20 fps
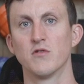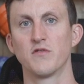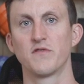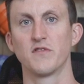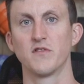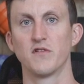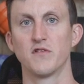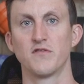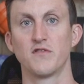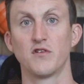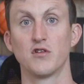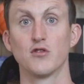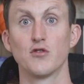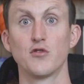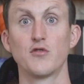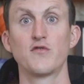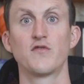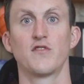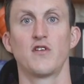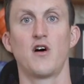muscles and
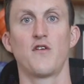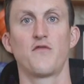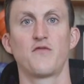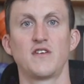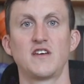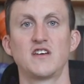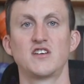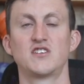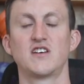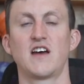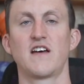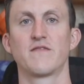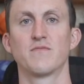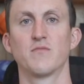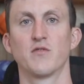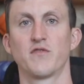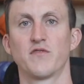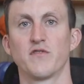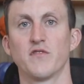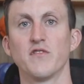loosen off these chest
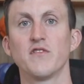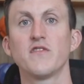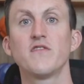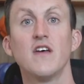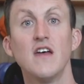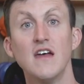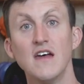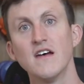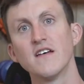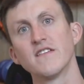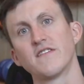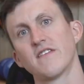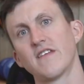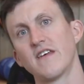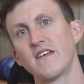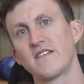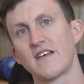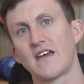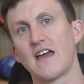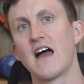muscles. So
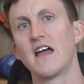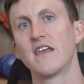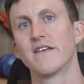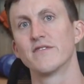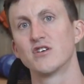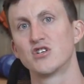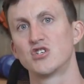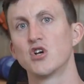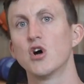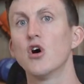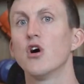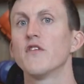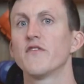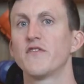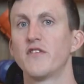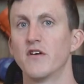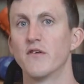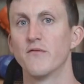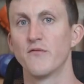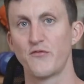these are kind of a
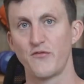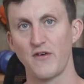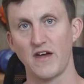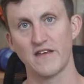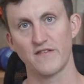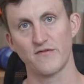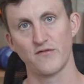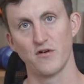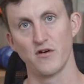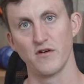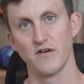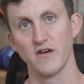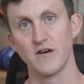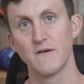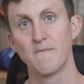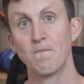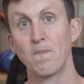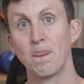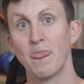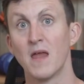short-term fix for you.
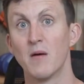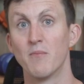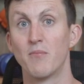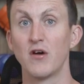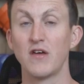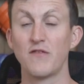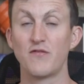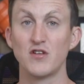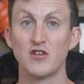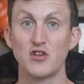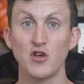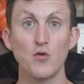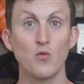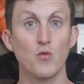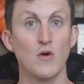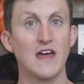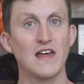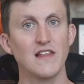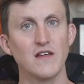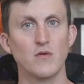But if you do
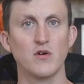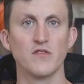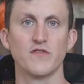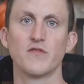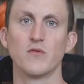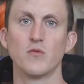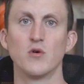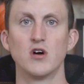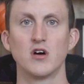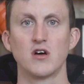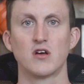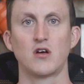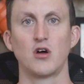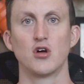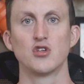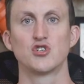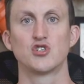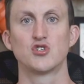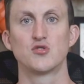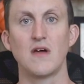really want to work
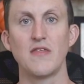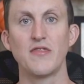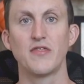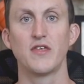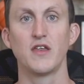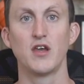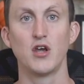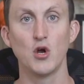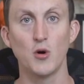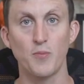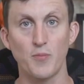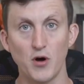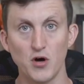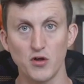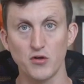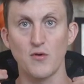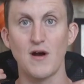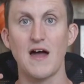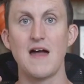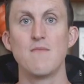on strengthening up all
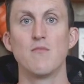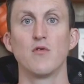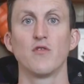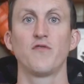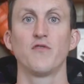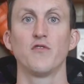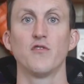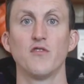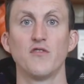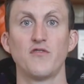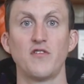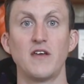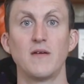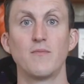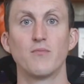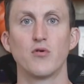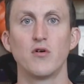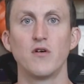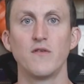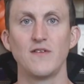the right muscles and
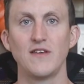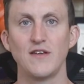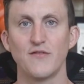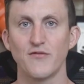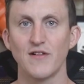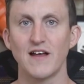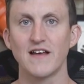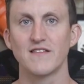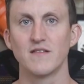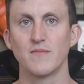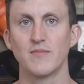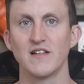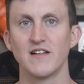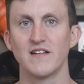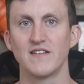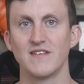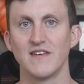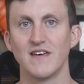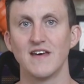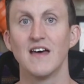improving your
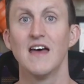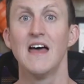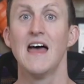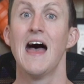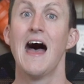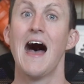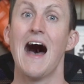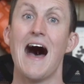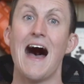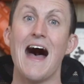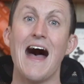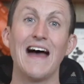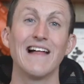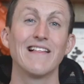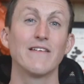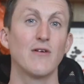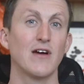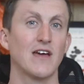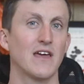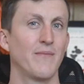flexibility, I
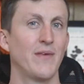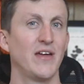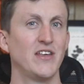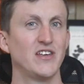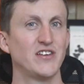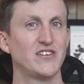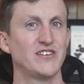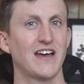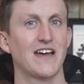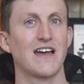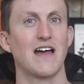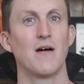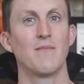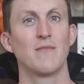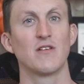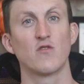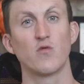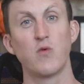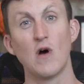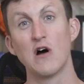highly recommend you check out
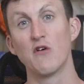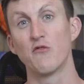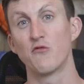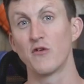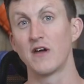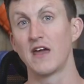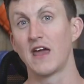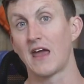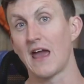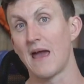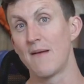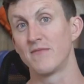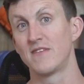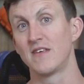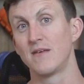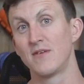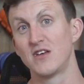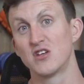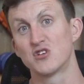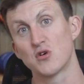my 12-week
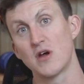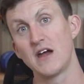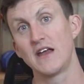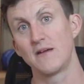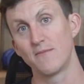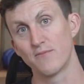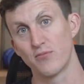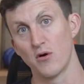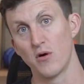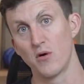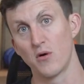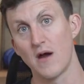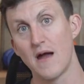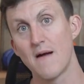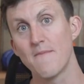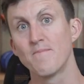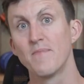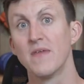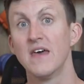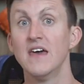MTB training
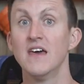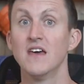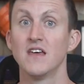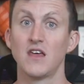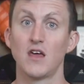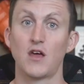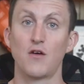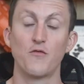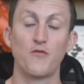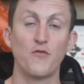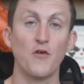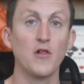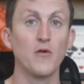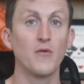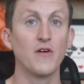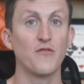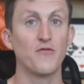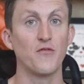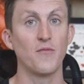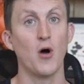program. You can follow
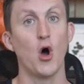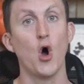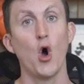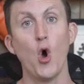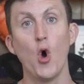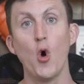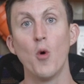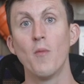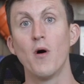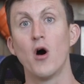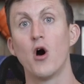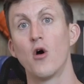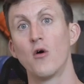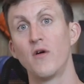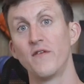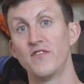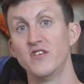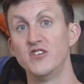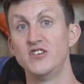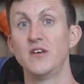it from home, or
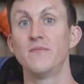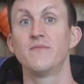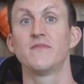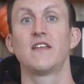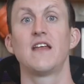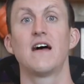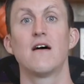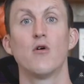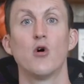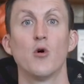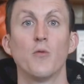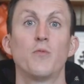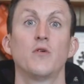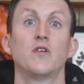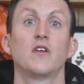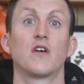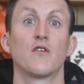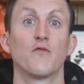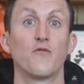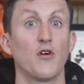if the gyms are now open,
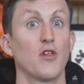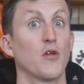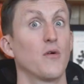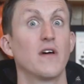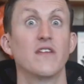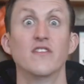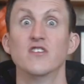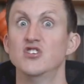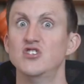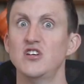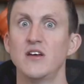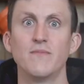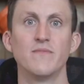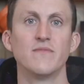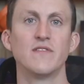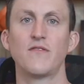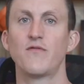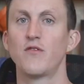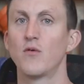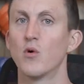you can follow it in the
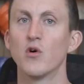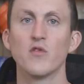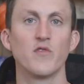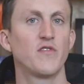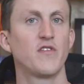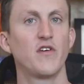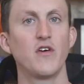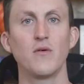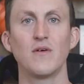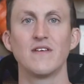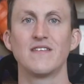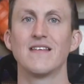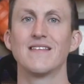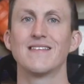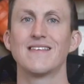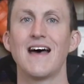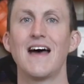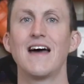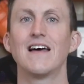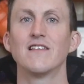gyms if you want to. It's
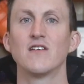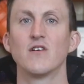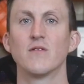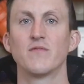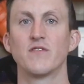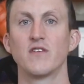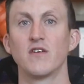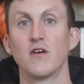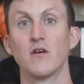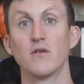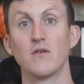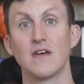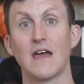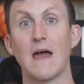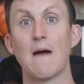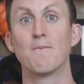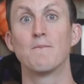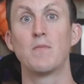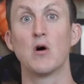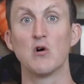entirely up to you. You
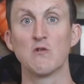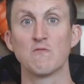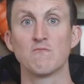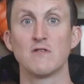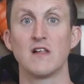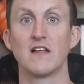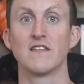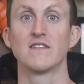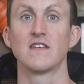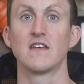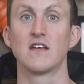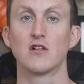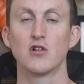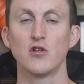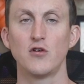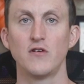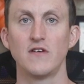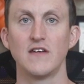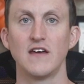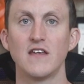get both plans
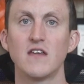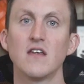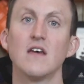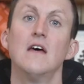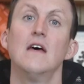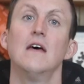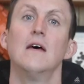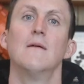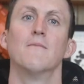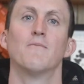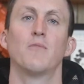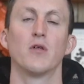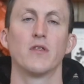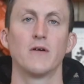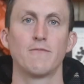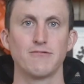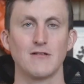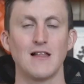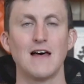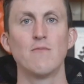included. But
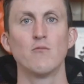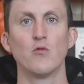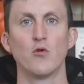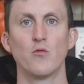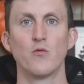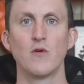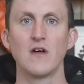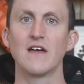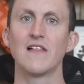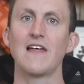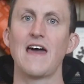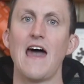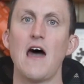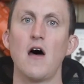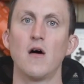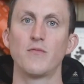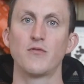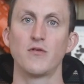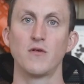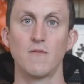the plan will really
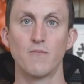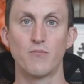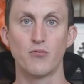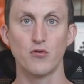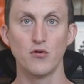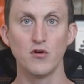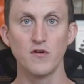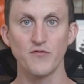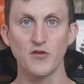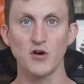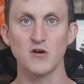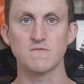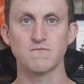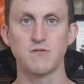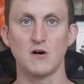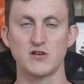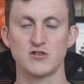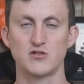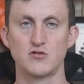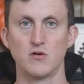help you improve those
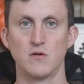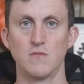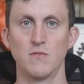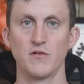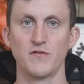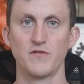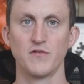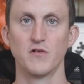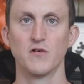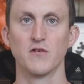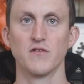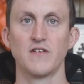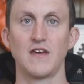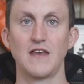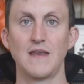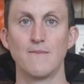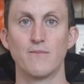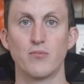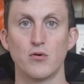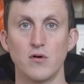postural muscles
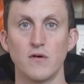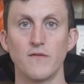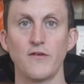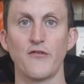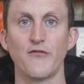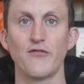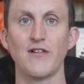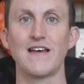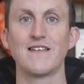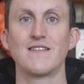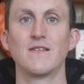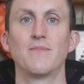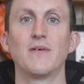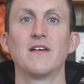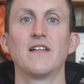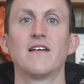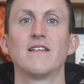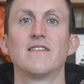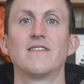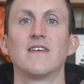and improve your
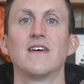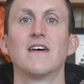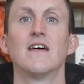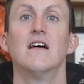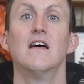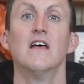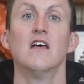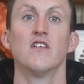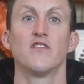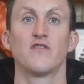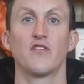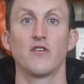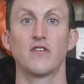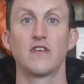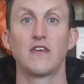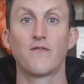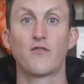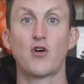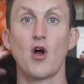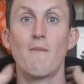flexibility, so that
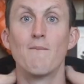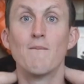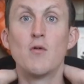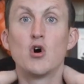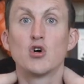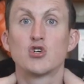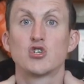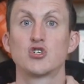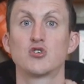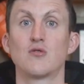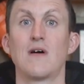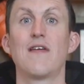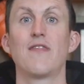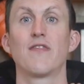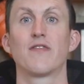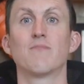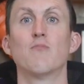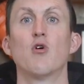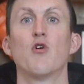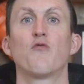you've got more
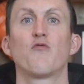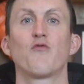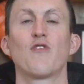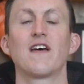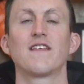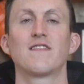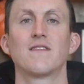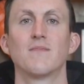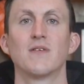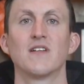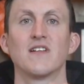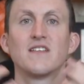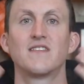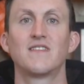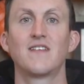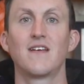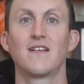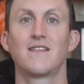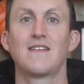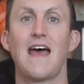strength, more
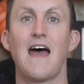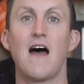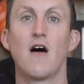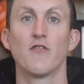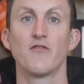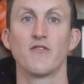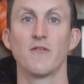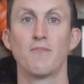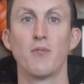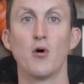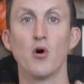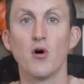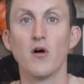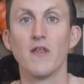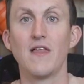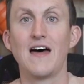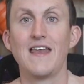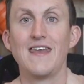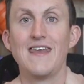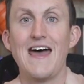flexibility to help support
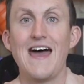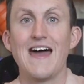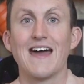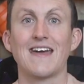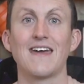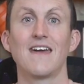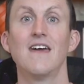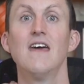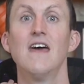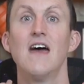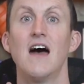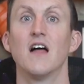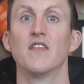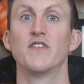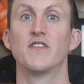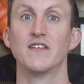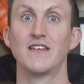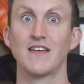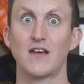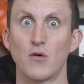that neck and
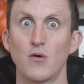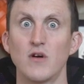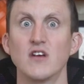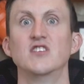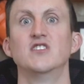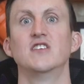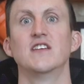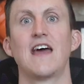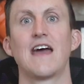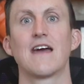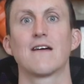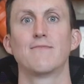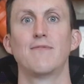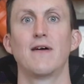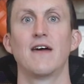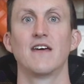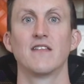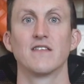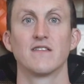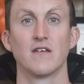to decrease your neck
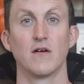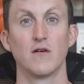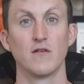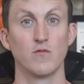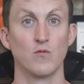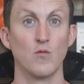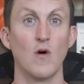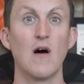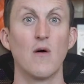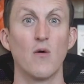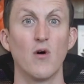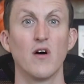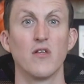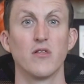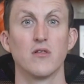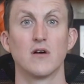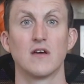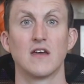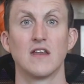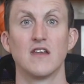pain. So it's well
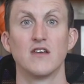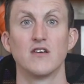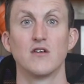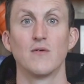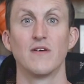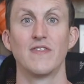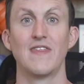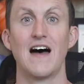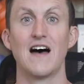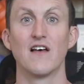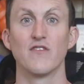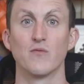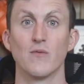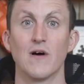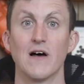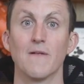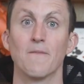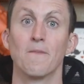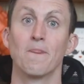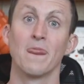worth looking at doing that as
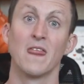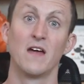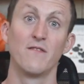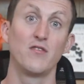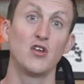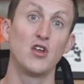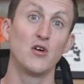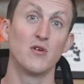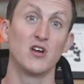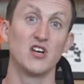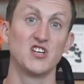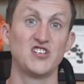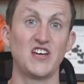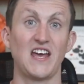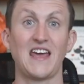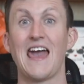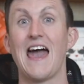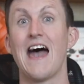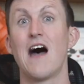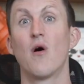well. If you do want to
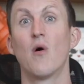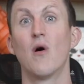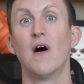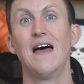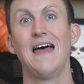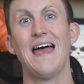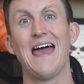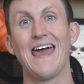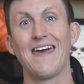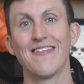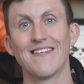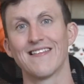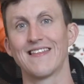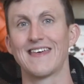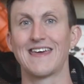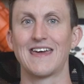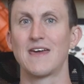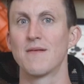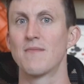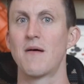check it out, hit the
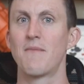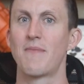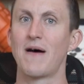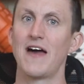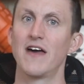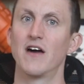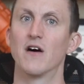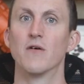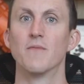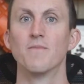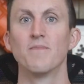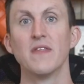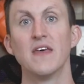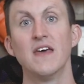link in my bio.